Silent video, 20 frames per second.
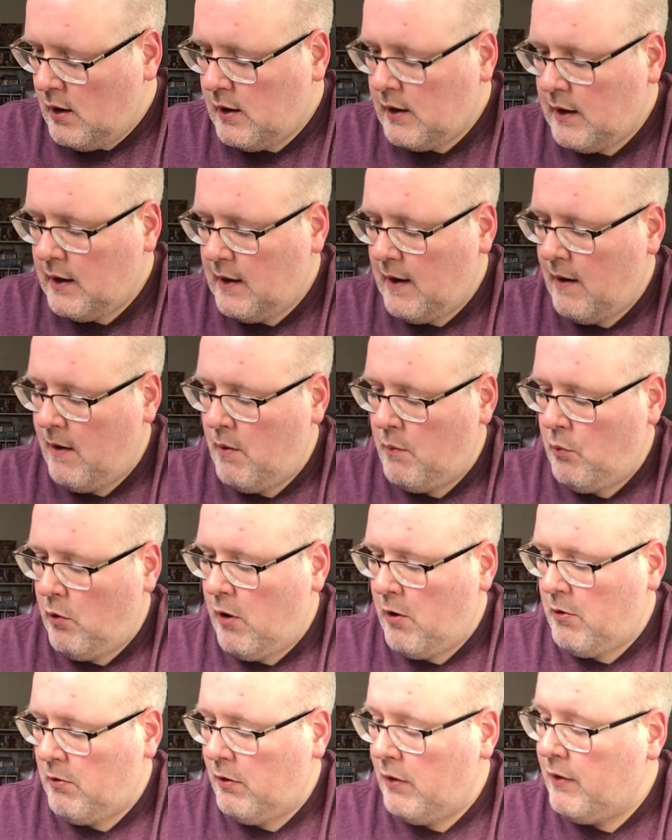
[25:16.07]
Karen
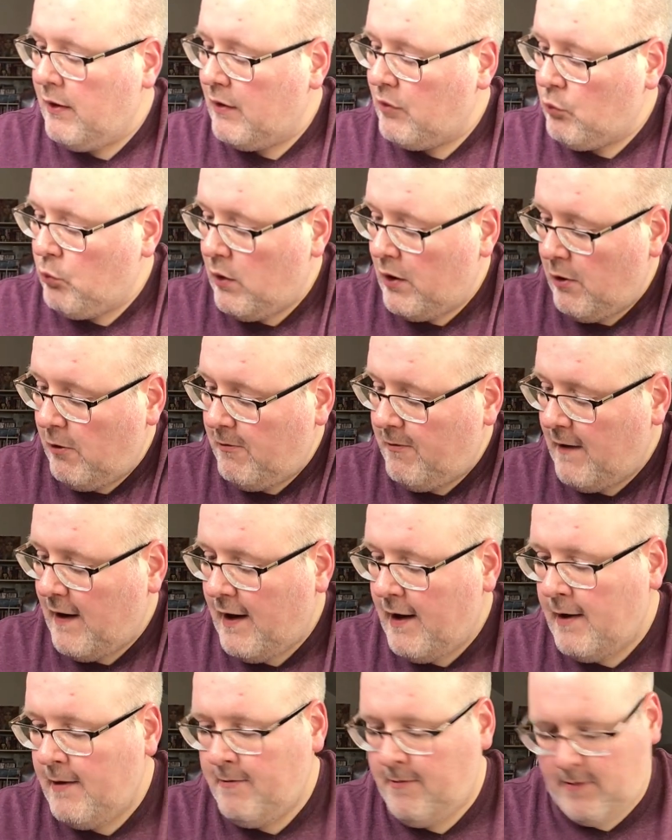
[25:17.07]
Water Lilies
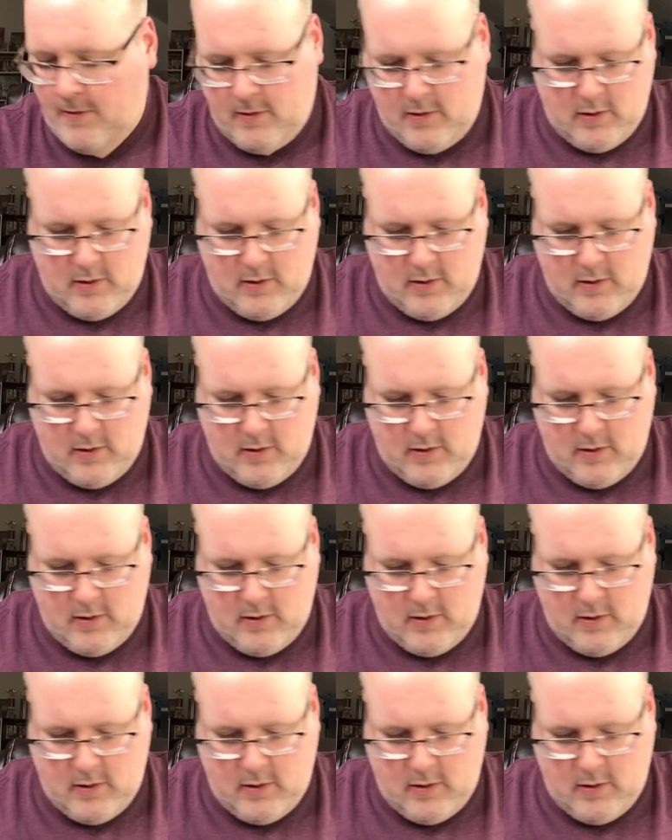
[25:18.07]
105.